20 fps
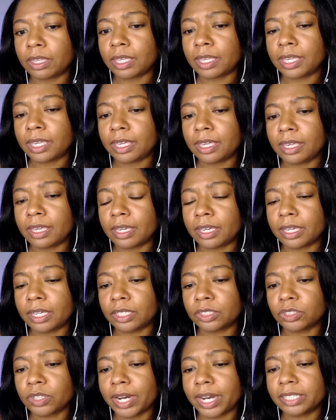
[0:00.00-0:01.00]

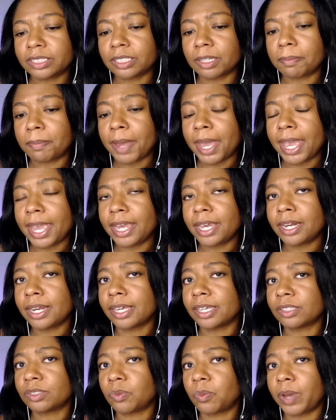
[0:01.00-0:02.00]
he tried to paint
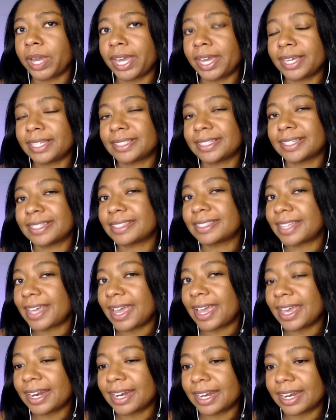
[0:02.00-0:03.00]
his way to
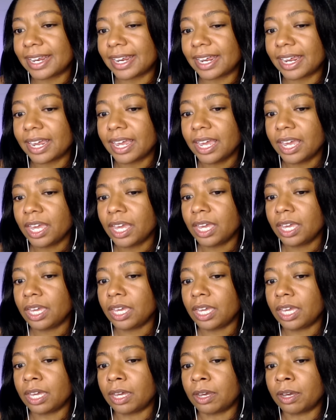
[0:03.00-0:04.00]
sanity.
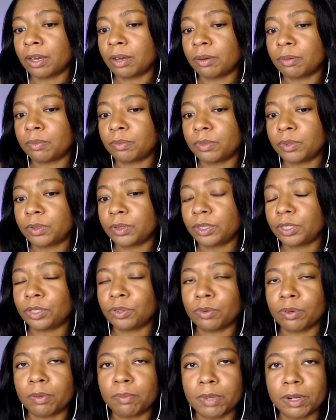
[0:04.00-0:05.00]

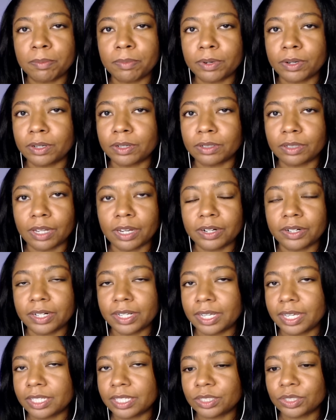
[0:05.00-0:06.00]
You remember
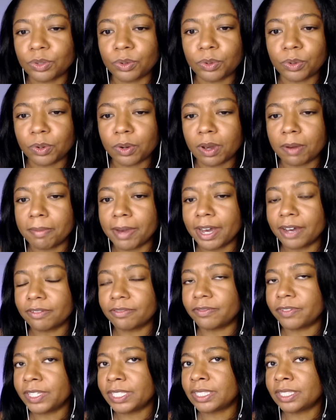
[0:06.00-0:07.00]
learning in school
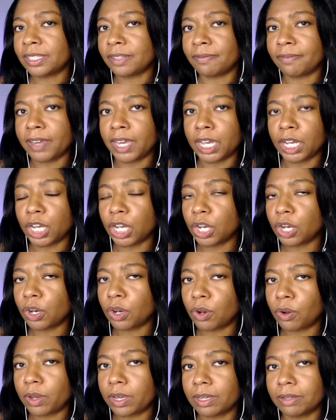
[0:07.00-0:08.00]
about Vincent Van
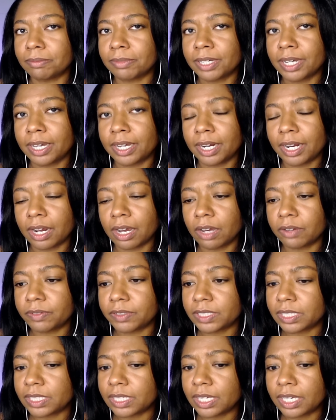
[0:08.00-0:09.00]
Gogh, him cutting off
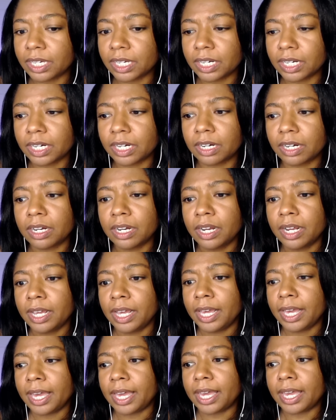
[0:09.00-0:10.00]
his ear,
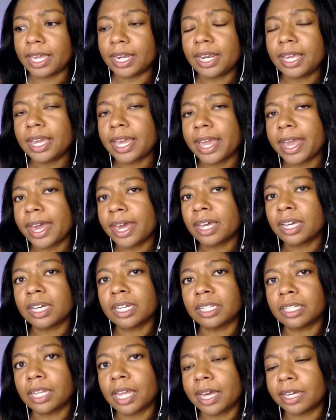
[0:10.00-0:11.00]
and he had
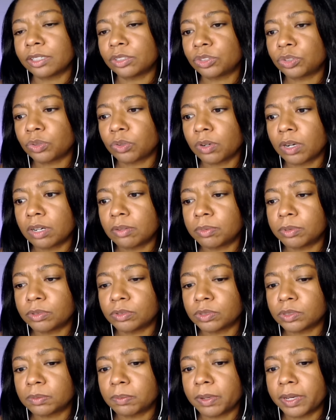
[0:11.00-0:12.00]
a lot of
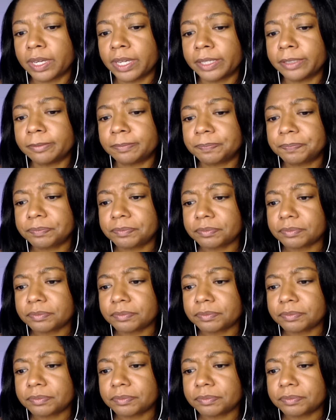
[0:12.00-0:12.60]
troubles, but